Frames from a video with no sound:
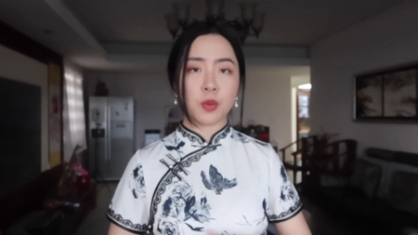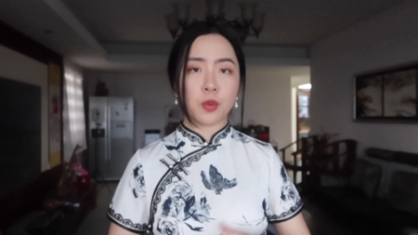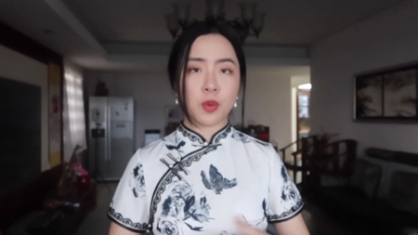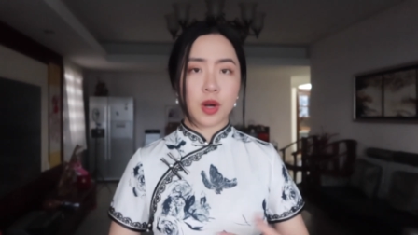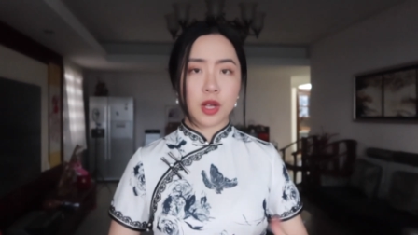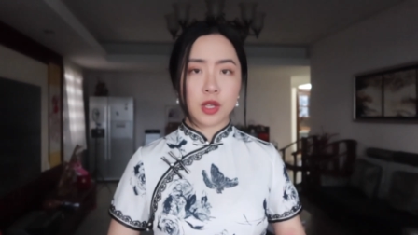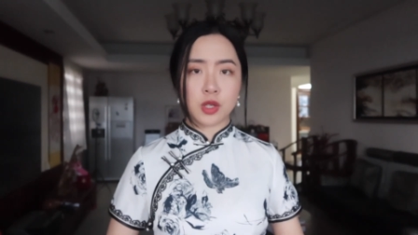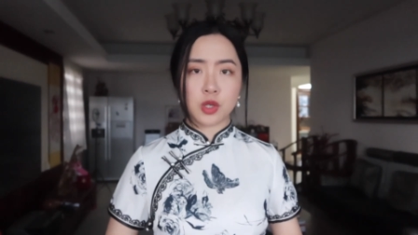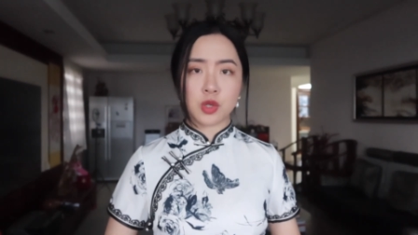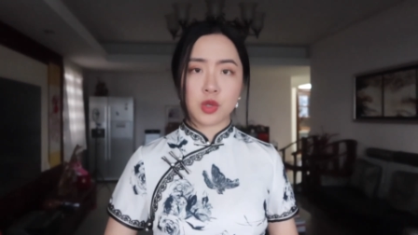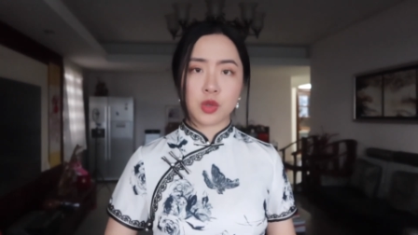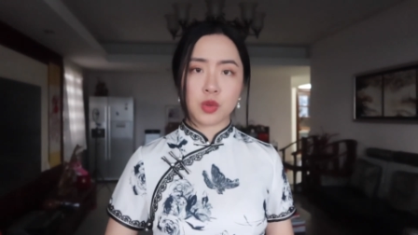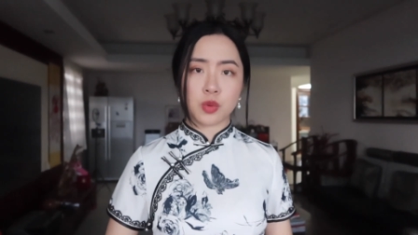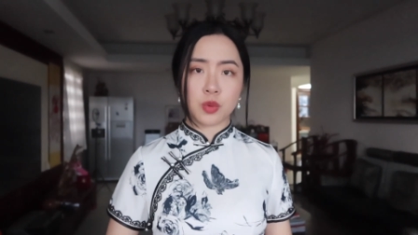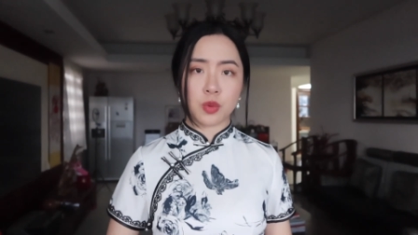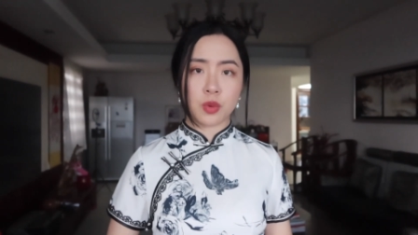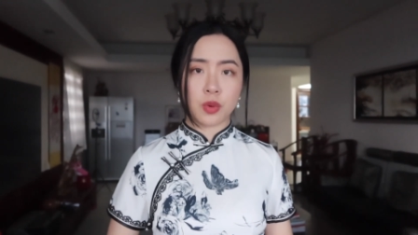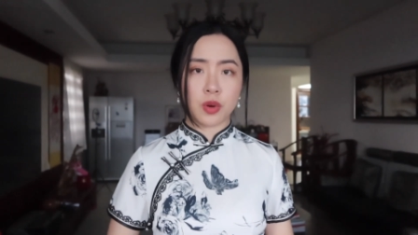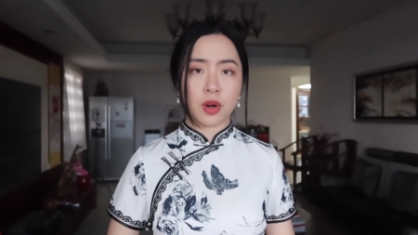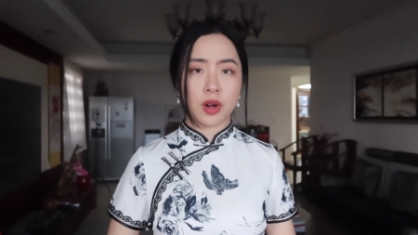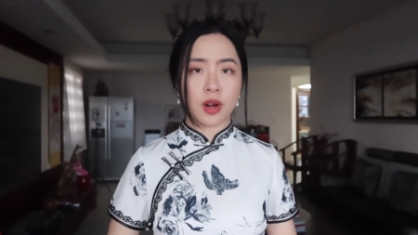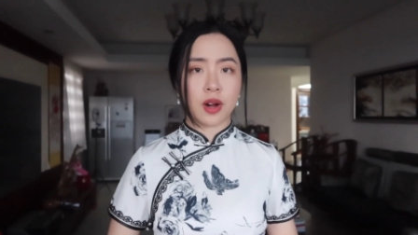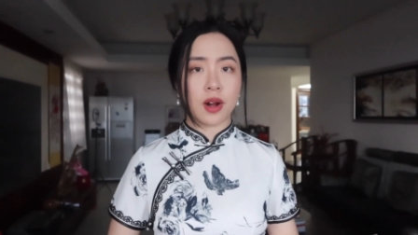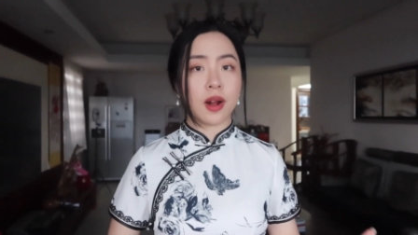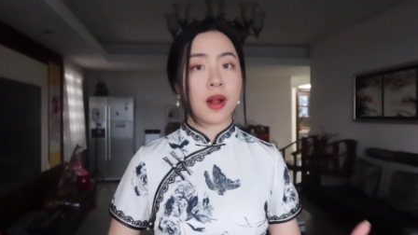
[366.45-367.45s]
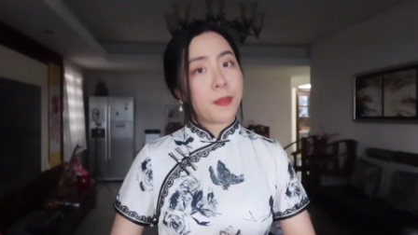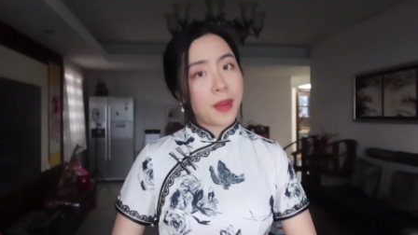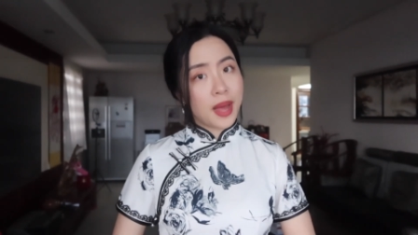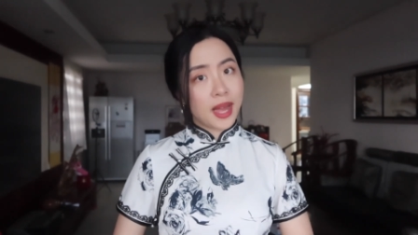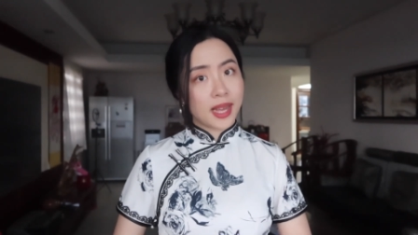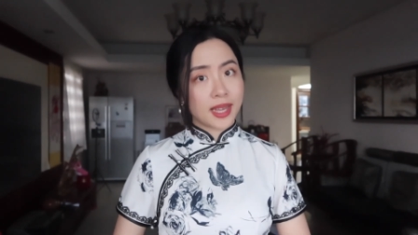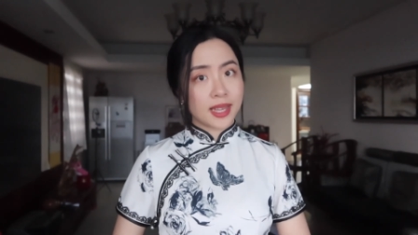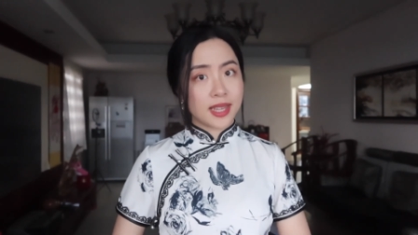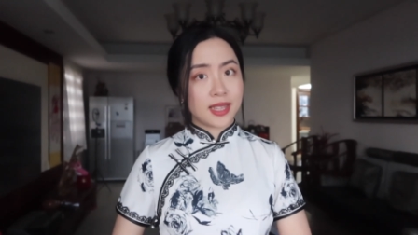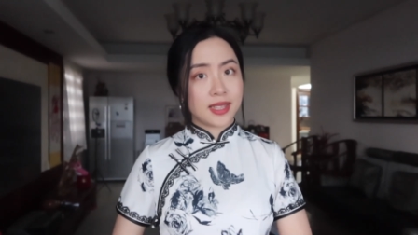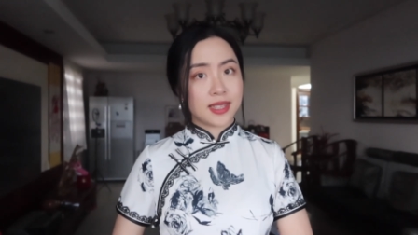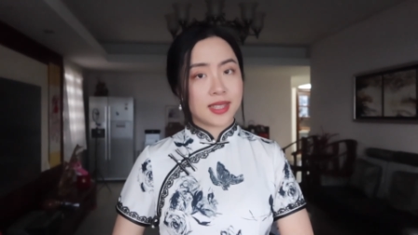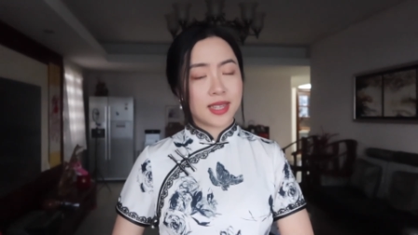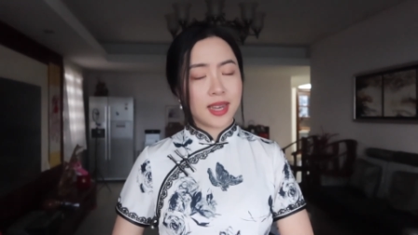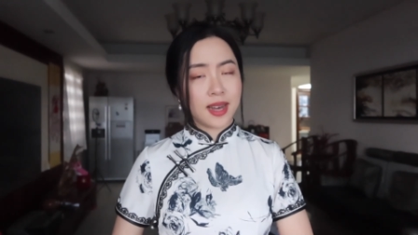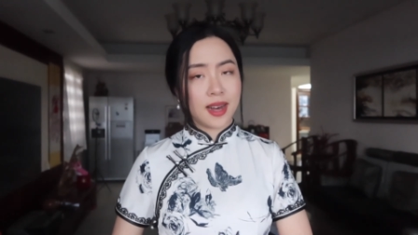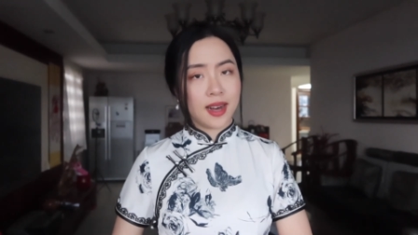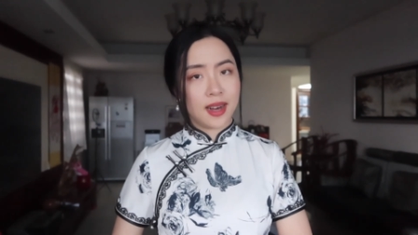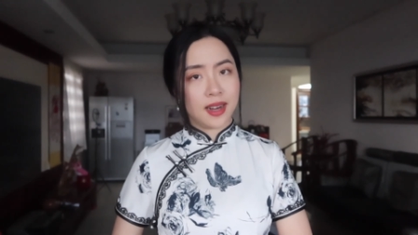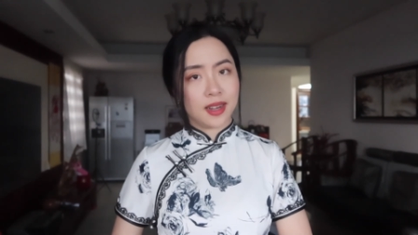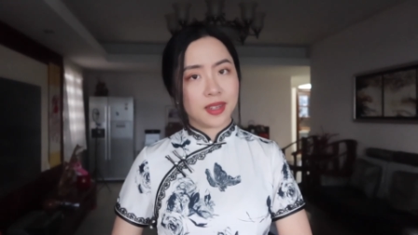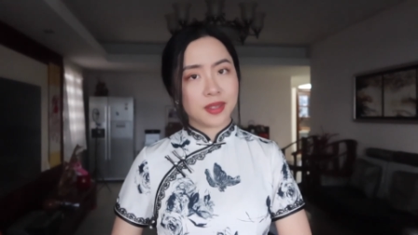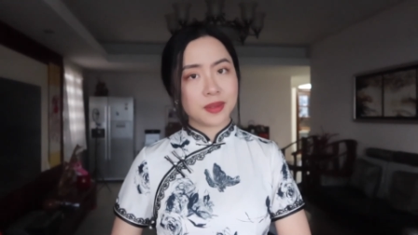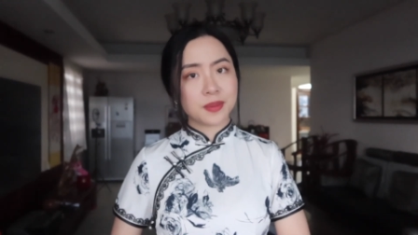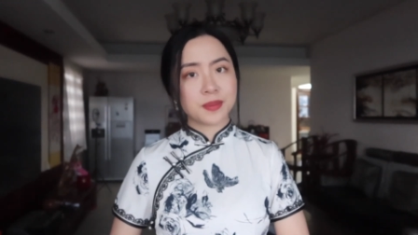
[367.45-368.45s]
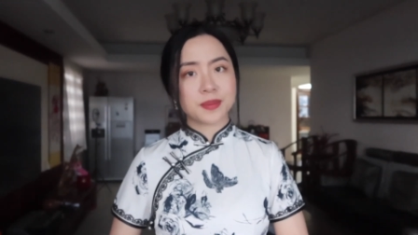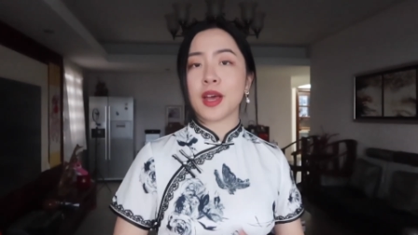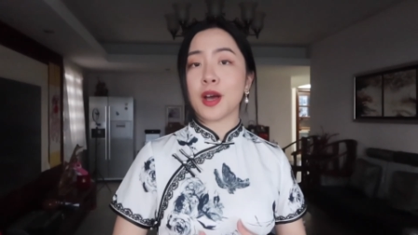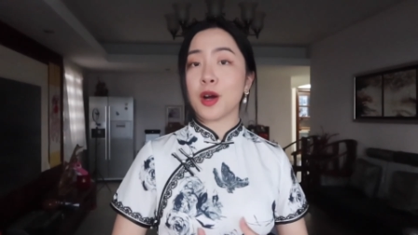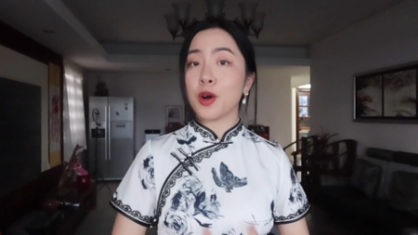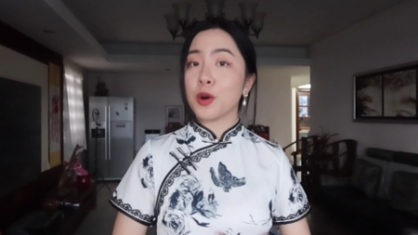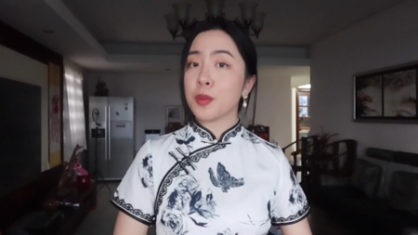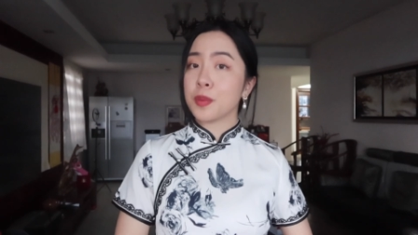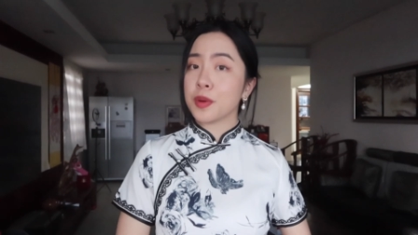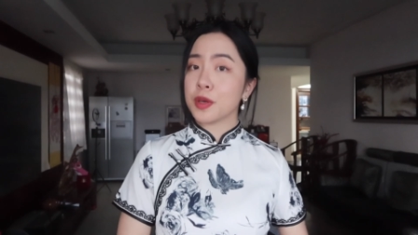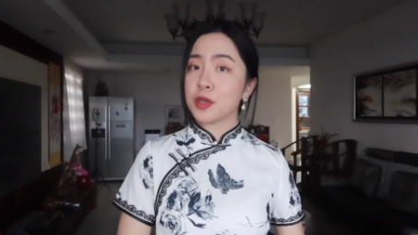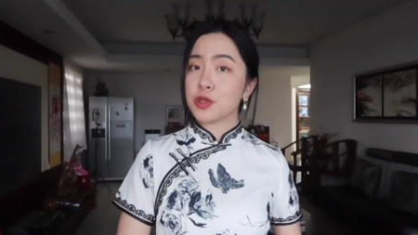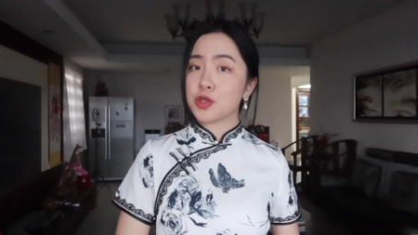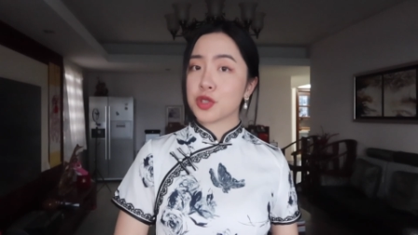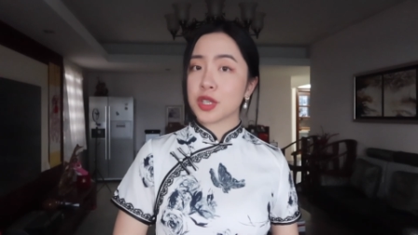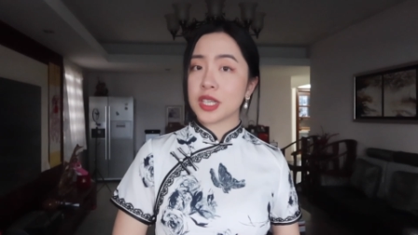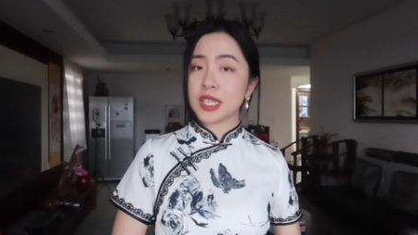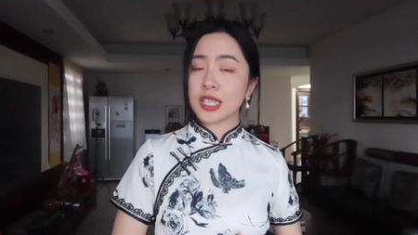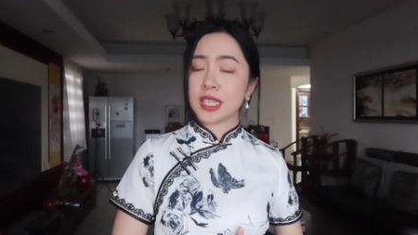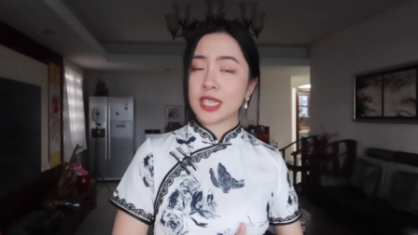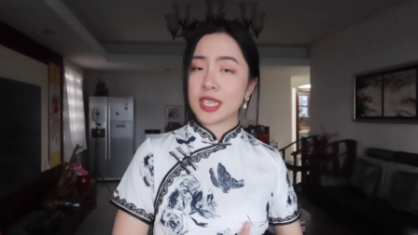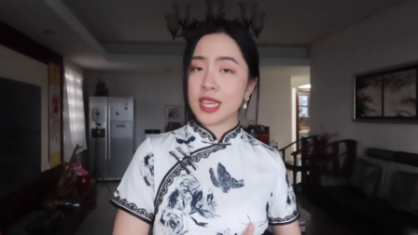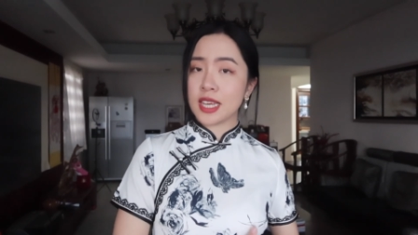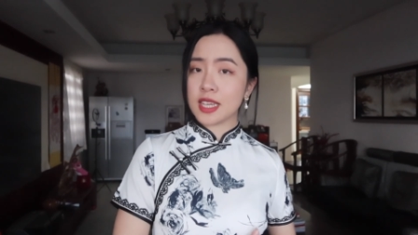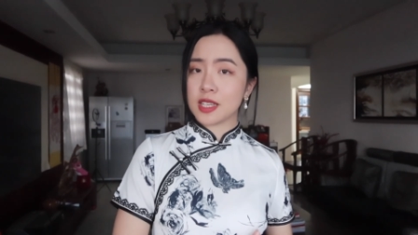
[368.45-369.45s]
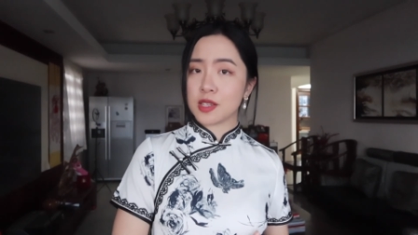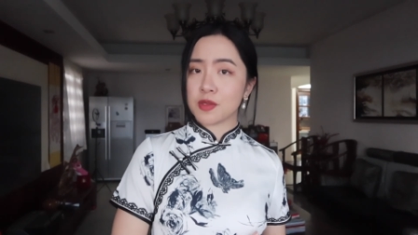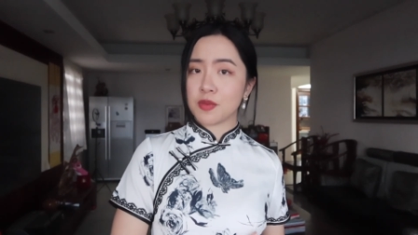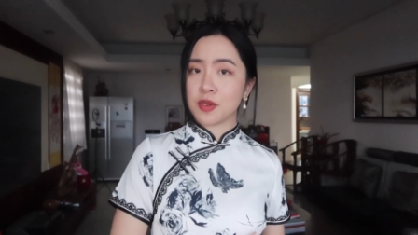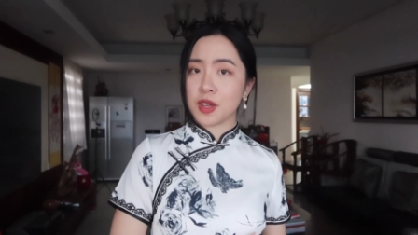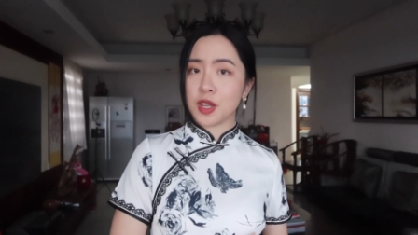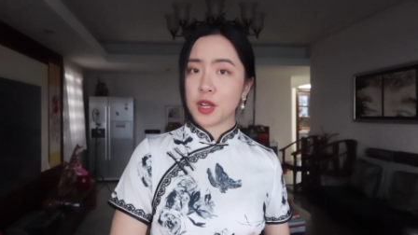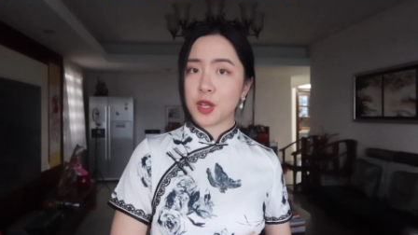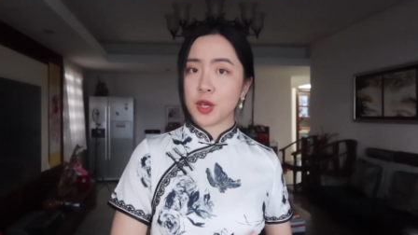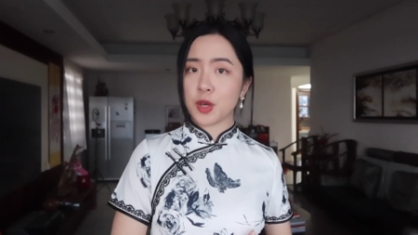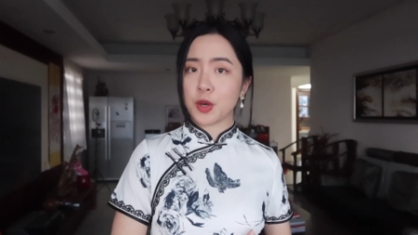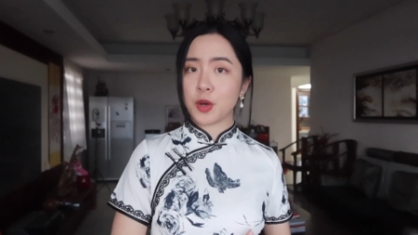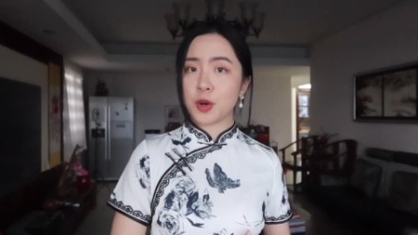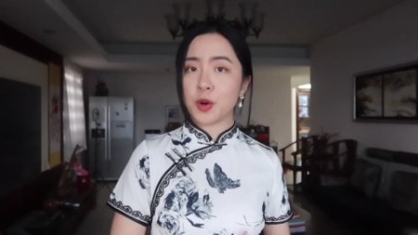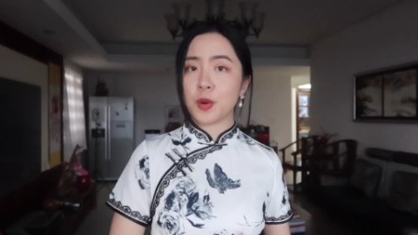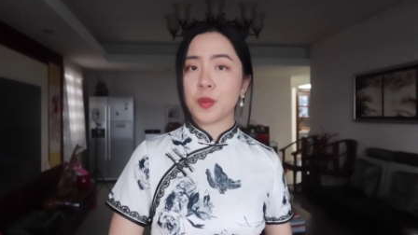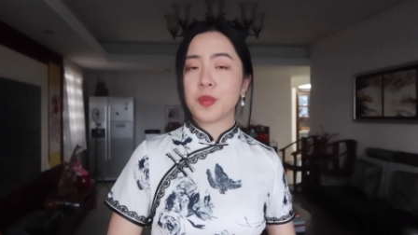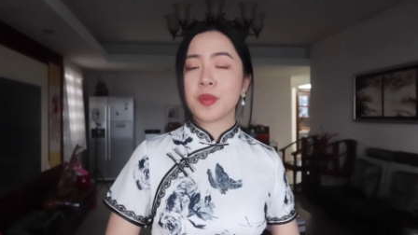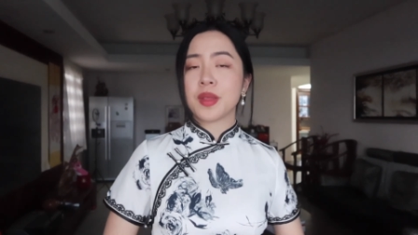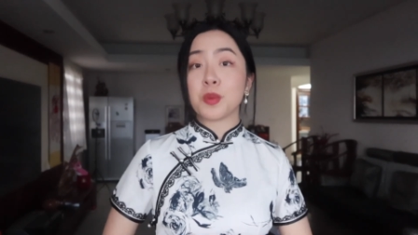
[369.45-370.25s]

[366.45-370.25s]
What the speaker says: once you are back in town. I hope you enjoyed today's video.